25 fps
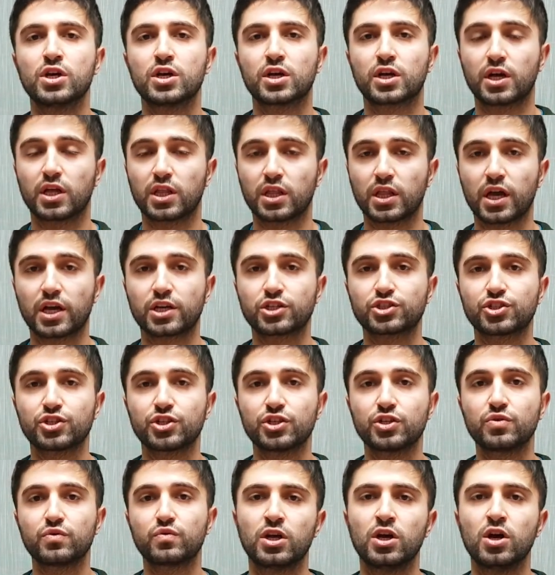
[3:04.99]

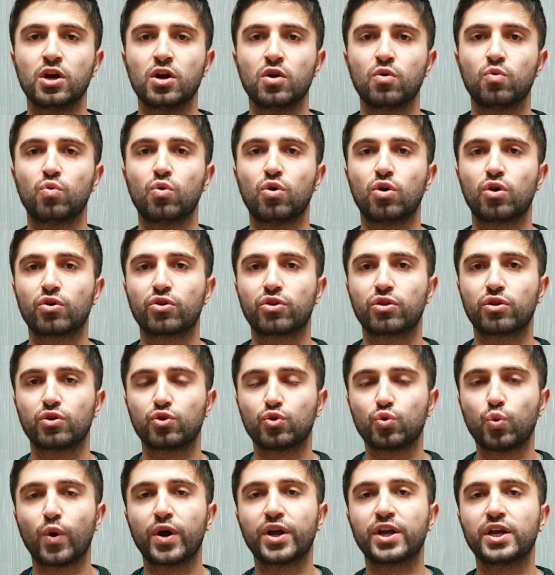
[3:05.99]
collection worth
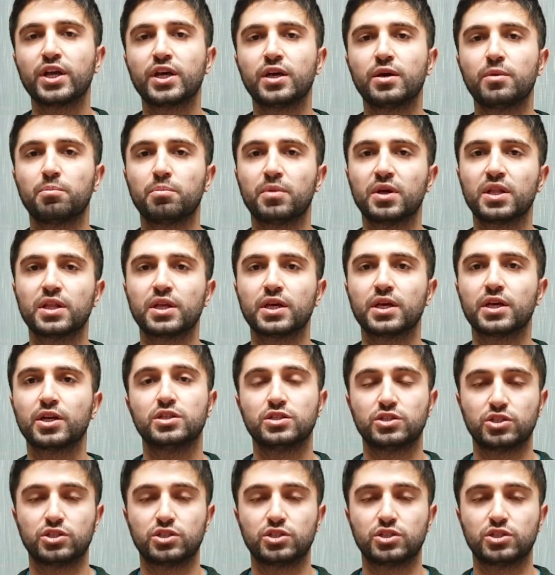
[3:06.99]
$20 million.